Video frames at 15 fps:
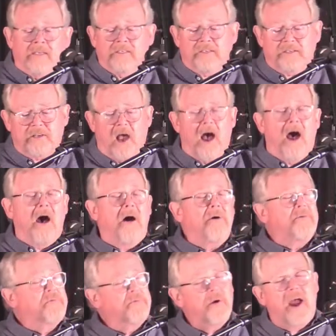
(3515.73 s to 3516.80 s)

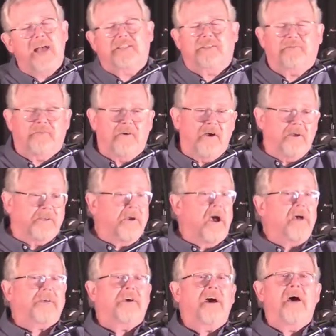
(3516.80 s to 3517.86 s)
So rest for
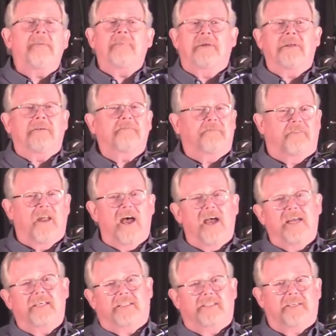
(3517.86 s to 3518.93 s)
your coming
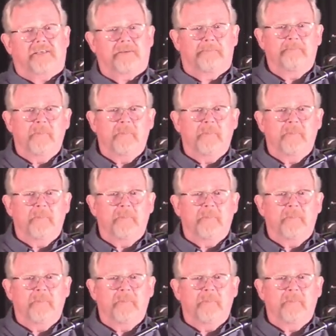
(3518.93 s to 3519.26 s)
flight.